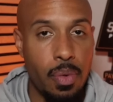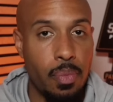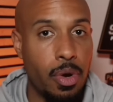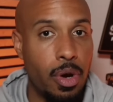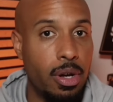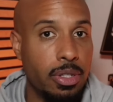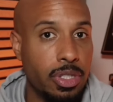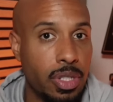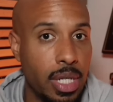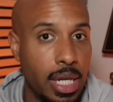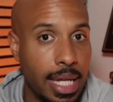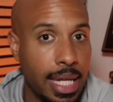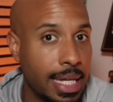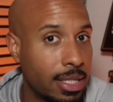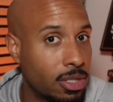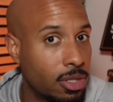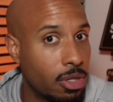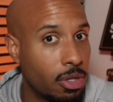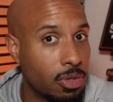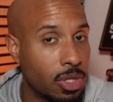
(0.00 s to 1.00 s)
And we're also going to
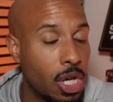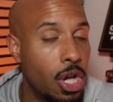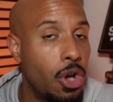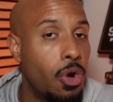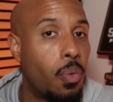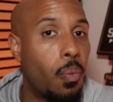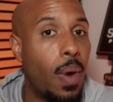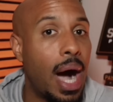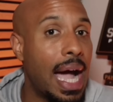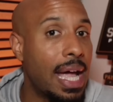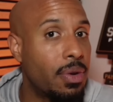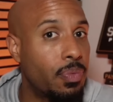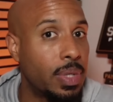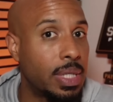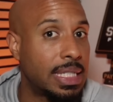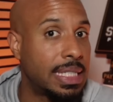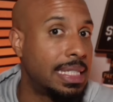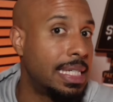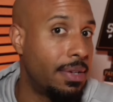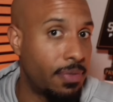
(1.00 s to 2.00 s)
get to those wide
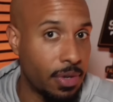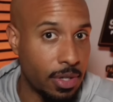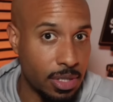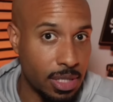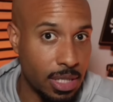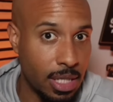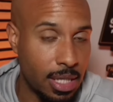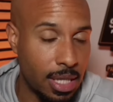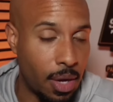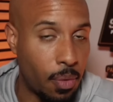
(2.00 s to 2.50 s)
receivers,